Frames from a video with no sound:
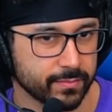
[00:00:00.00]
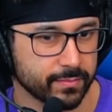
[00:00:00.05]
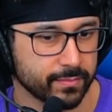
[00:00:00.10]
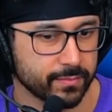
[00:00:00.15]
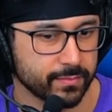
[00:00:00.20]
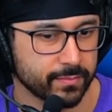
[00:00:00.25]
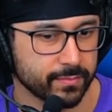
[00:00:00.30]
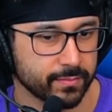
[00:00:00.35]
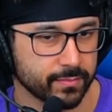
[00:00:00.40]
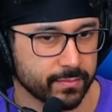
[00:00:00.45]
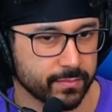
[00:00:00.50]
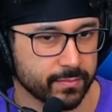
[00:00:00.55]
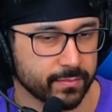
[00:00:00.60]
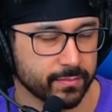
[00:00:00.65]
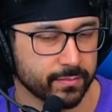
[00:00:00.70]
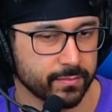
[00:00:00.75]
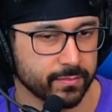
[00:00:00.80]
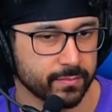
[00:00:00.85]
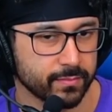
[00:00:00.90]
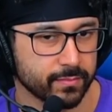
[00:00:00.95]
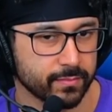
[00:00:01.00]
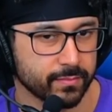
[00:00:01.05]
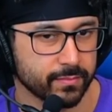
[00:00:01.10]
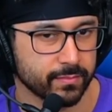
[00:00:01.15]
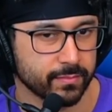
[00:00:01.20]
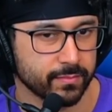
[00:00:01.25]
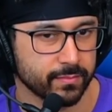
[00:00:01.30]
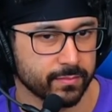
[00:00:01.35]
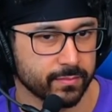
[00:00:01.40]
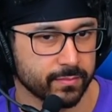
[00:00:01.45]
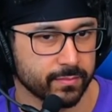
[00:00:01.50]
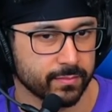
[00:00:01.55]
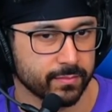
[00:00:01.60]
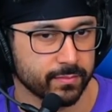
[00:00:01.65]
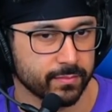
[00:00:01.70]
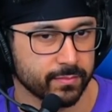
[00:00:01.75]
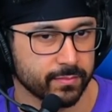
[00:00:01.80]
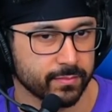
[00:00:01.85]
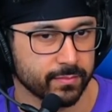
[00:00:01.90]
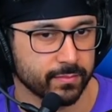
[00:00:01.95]

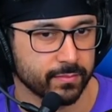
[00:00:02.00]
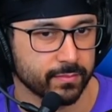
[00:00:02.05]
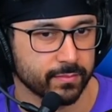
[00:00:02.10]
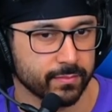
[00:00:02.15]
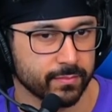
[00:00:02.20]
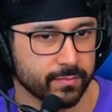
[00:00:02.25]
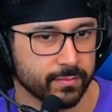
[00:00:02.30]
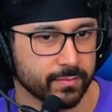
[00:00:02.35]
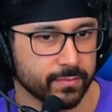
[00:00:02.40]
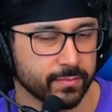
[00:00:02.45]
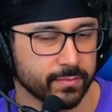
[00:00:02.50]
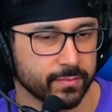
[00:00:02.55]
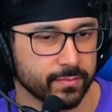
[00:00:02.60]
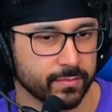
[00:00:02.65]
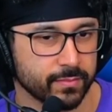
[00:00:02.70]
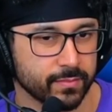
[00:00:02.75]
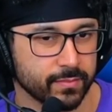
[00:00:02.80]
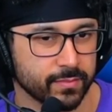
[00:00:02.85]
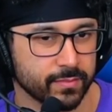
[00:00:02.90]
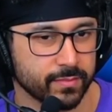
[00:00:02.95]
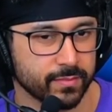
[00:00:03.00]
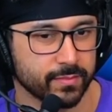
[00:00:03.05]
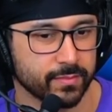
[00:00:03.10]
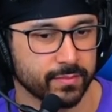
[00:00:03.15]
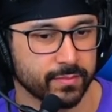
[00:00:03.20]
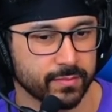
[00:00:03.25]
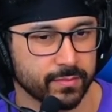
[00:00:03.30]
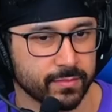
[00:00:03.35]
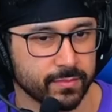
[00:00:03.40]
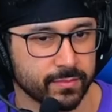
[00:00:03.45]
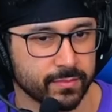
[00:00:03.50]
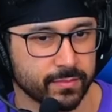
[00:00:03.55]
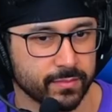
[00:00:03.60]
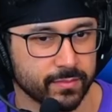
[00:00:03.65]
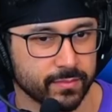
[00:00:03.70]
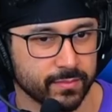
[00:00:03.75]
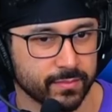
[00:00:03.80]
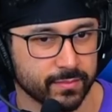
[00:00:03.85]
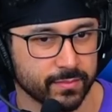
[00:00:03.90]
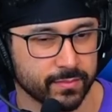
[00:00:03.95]

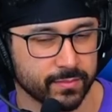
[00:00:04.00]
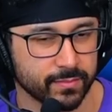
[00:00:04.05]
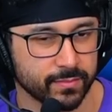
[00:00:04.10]
This person isn't speaking.